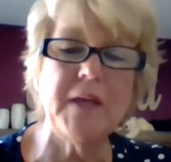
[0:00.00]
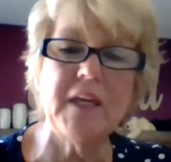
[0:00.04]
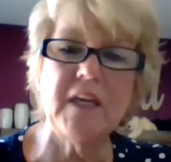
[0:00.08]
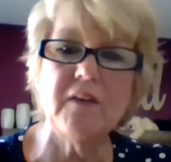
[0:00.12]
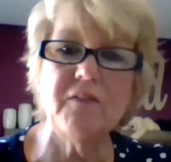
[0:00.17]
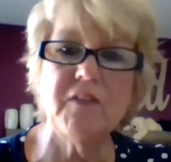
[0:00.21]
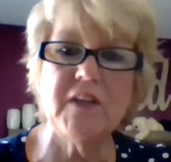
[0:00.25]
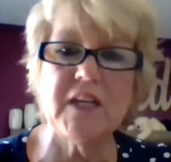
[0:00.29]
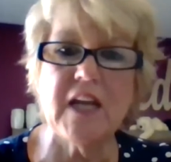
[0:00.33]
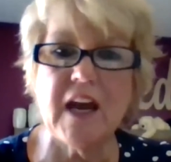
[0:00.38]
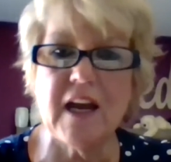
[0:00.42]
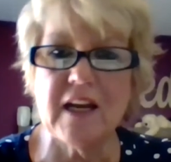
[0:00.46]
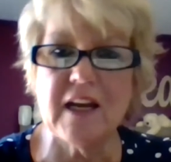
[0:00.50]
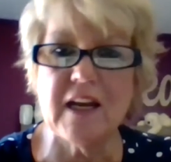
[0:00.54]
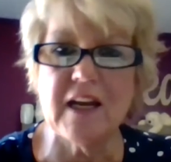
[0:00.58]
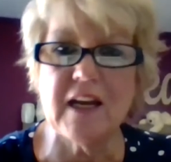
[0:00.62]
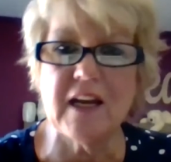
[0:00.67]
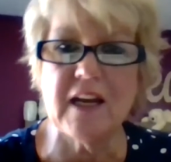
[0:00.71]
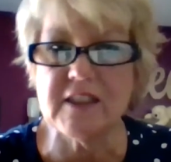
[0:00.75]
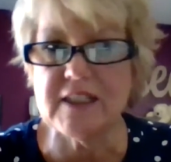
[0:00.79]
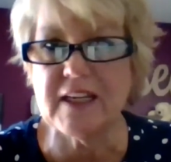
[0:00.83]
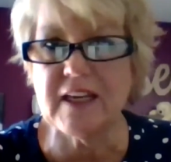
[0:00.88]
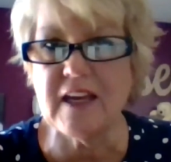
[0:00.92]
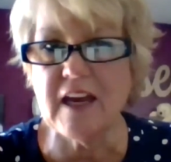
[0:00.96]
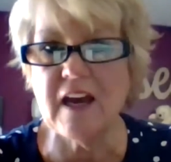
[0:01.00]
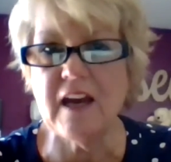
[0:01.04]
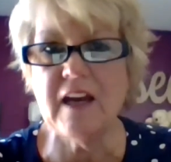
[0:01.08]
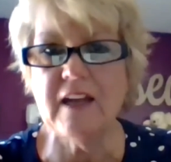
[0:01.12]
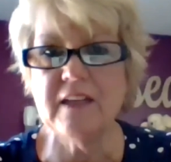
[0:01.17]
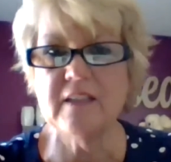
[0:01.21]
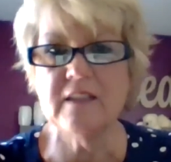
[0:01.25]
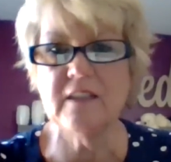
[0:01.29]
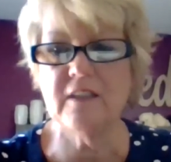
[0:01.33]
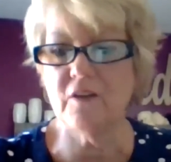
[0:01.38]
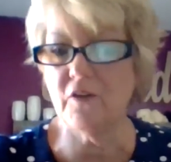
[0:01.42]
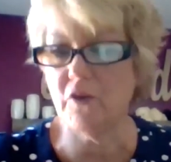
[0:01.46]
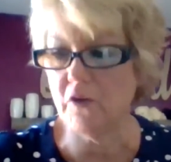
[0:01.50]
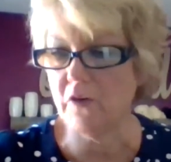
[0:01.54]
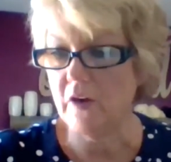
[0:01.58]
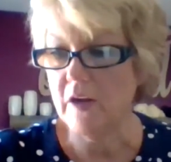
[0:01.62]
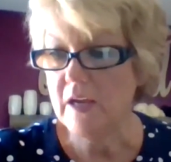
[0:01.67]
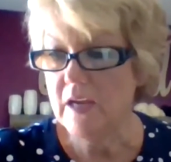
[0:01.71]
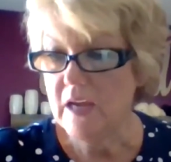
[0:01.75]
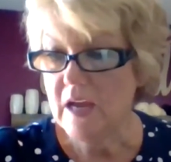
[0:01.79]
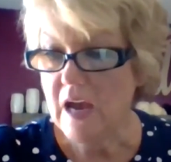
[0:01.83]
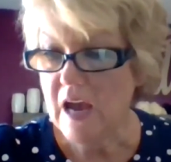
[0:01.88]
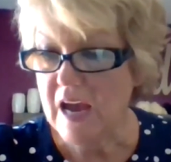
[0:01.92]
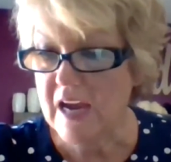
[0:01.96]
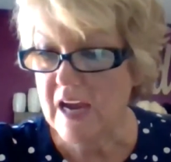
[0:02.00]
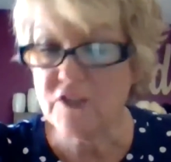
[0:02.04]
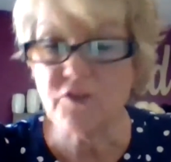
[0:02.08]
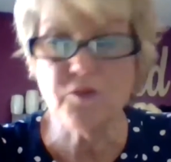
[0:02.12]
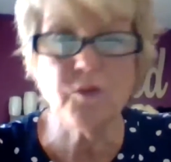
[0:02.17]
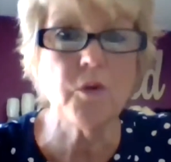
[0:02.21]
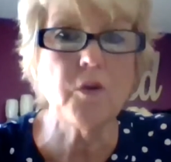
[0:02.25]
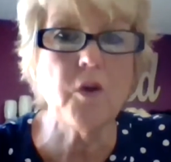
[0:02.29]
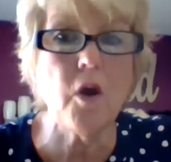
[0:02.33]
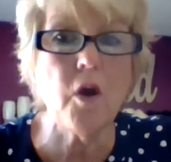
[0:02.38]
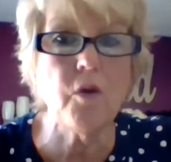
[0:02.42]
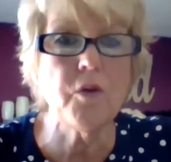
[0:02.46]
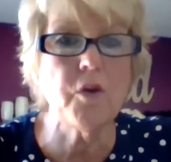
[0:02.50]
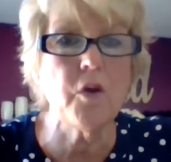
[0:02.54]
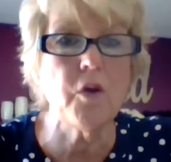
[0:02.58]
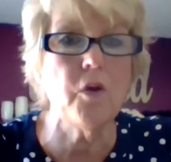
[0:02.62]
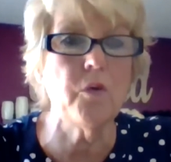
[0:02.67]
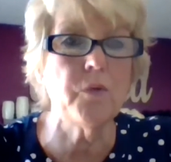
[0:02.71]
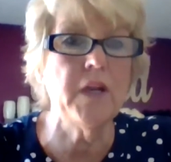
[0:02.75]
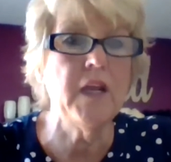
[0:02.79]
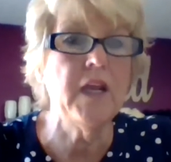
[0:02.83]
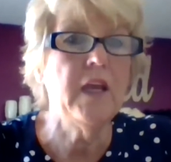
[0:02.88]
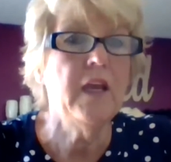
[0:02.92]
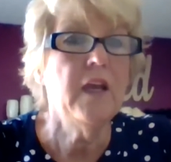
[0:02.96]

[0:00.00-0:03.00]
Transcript: be given Oxycontin or hydrocodone,